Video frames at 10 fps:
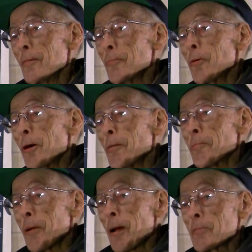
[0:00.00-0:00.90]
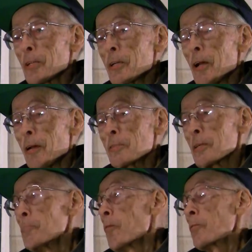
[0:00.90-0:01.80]
Well, when I was a kid, I used to
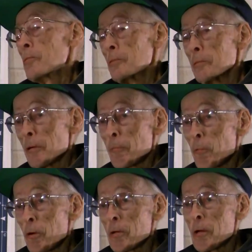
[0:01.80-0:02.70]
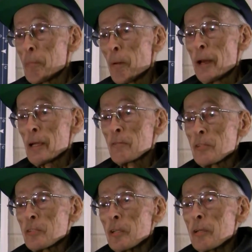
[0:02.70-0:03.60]
come over to the airport here on a bike
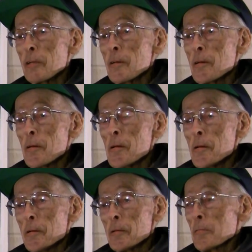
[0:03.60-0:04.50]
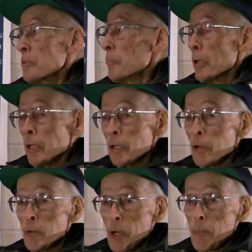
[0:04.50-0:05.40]
every Sunday. There was a big
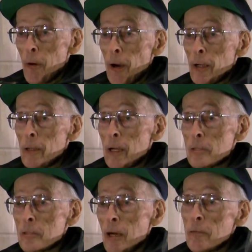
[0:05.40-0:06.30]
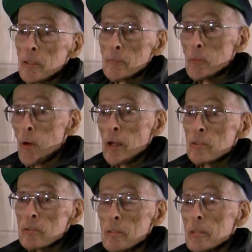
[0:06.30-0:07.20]
hill where that parking lot is now. We got to watch
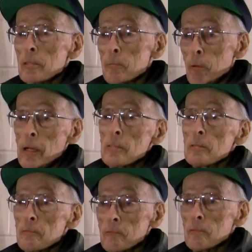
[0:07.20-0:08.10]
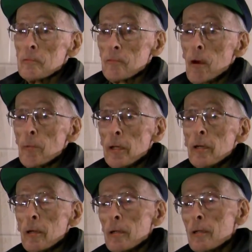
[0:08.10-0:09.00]
the planes from the
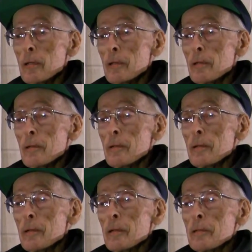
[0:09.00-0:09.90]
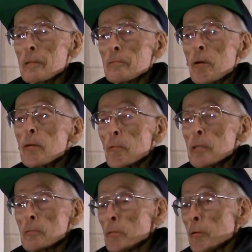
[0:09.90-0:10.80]
hill. And the
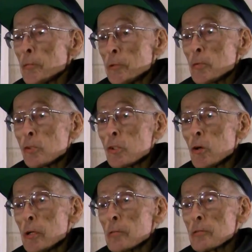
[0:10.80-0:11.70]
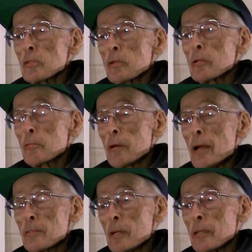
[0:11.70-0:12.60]
runways were real short. They were just on
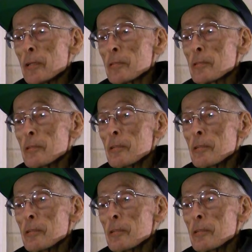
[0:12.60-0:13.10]
grass, I guess.